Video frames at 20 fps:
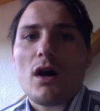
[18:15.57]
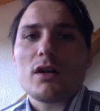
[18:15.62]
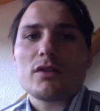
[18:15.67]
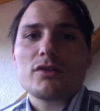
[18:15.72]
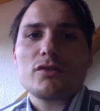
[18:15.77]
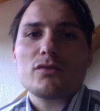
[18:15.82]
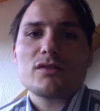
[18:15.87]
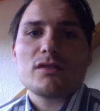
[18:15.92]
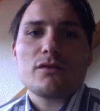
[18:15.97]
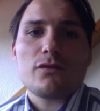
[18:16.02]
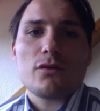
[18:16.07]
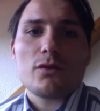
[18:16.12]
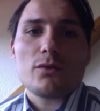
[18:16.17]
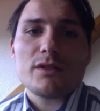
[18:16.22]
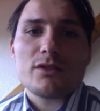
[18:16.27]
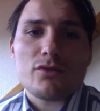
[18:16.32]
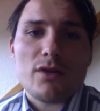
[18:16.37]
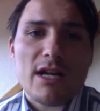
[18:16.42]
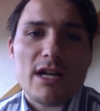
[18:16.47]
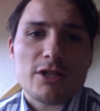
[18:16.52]
can't use it for
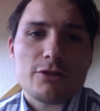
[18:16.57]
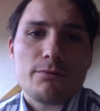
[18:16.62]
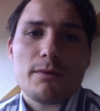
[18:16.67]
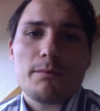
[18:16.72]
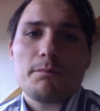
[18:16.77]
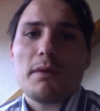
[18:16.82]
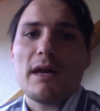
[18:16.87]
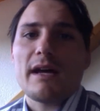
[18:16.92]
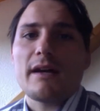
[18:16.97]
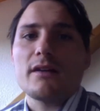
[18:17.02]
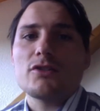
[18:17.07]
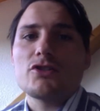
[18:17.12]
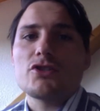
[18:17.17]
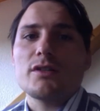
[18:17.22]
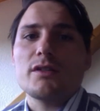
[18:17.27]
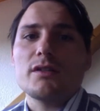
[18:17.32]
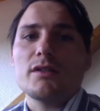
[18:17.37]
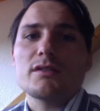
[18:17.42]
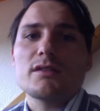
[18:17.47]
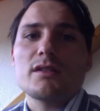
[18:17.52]
retrenchment
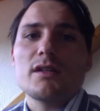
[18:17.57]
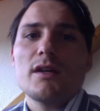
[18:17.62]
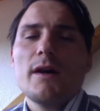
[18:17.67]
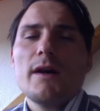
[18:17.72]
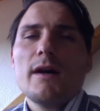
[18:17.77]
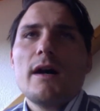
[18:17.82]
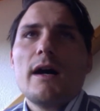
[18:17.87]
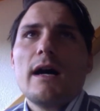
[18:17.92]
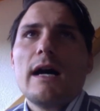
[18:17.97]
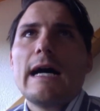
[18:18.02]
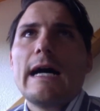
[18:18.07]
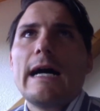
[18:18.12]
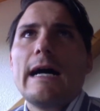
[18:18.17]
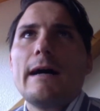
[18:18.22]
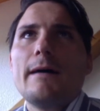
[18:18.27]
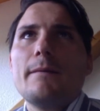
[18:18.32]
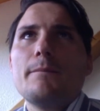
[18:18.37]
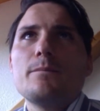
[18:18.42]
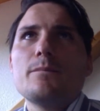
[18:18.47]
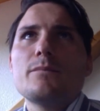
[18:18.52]
packages.
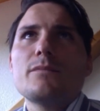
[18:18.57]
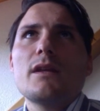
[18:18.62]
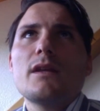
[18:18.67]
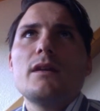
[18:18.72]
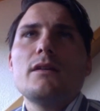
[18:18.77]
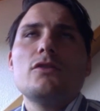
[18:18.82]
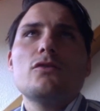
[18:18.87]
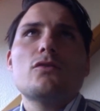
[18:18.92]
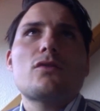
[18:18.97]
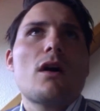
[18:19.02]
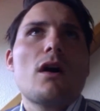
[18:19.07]
You